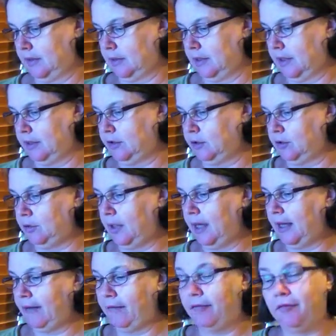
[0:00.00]
I do
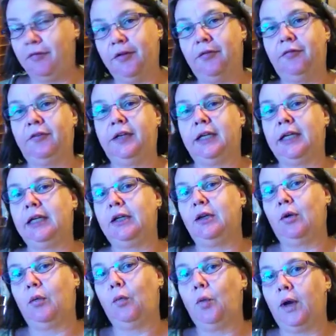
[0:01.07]
have
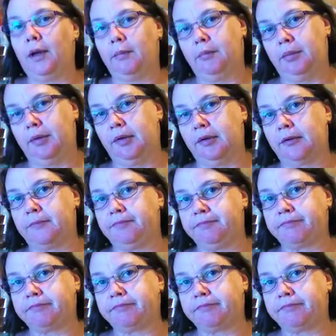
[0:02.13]
15 whips.